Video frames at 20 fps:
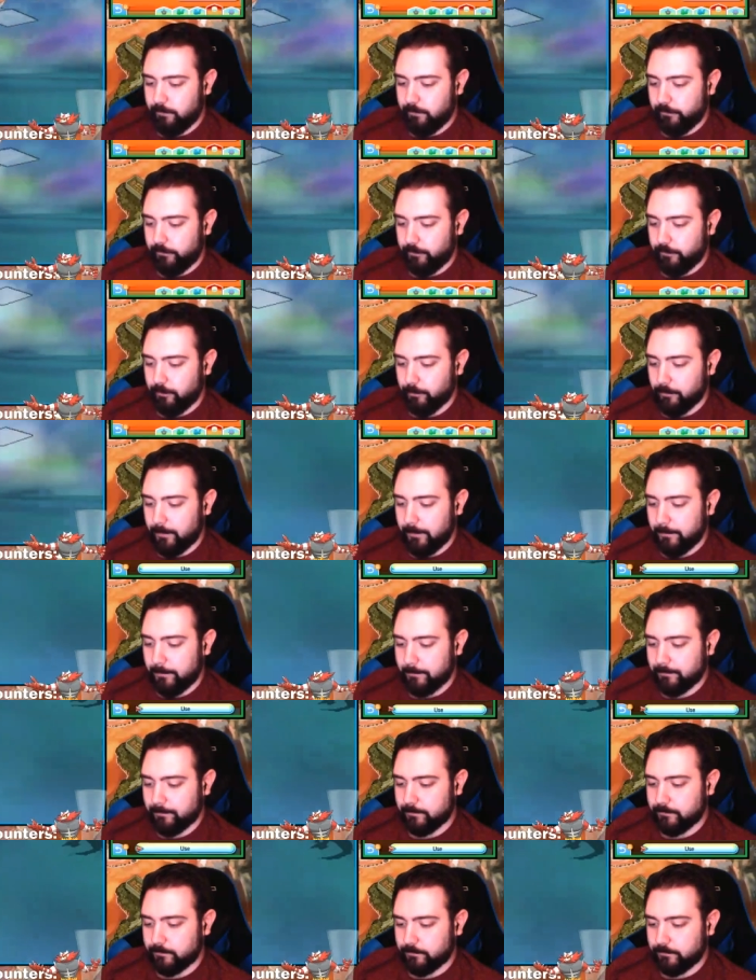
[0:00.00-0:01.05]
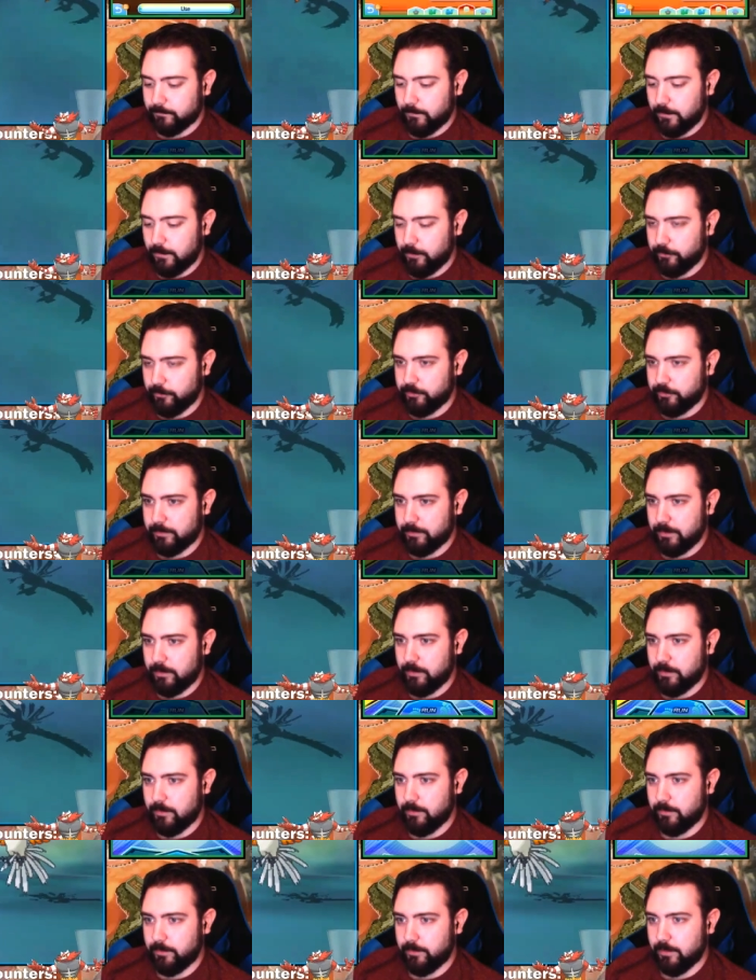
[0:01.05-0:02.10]
Excuse me. Ultra
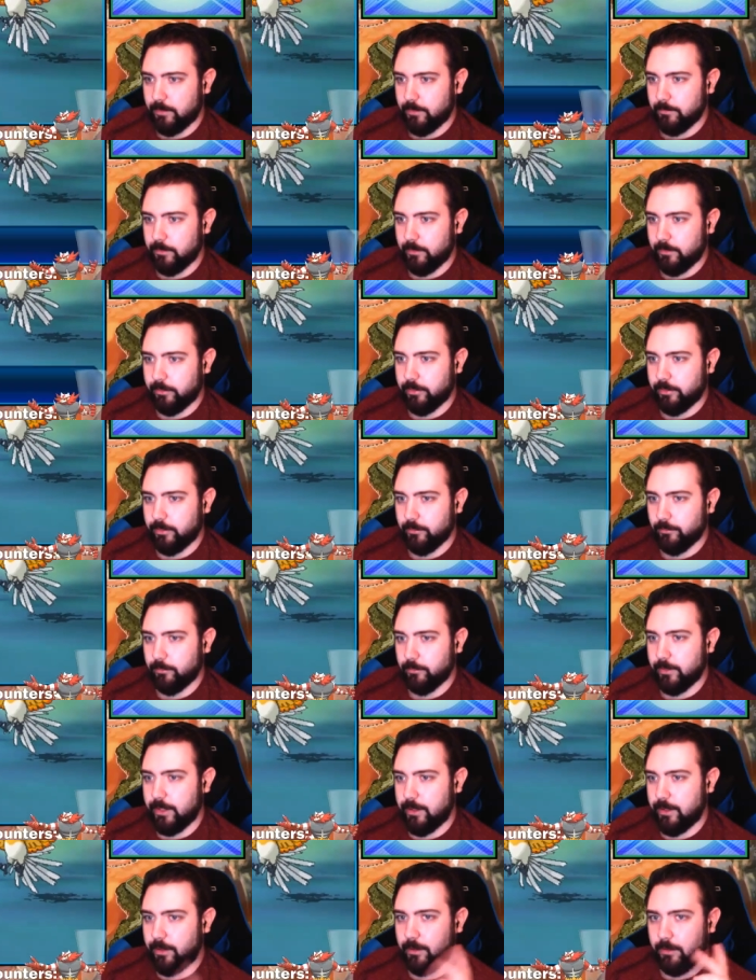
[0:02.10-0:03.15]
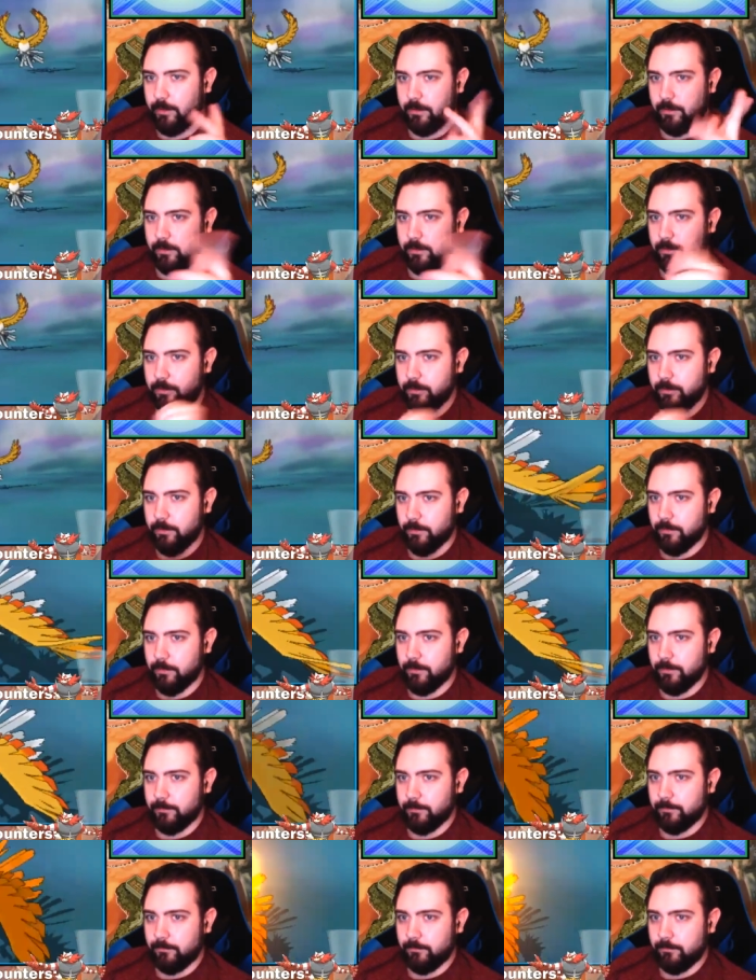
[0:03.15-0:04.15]
Ball number 3. Go.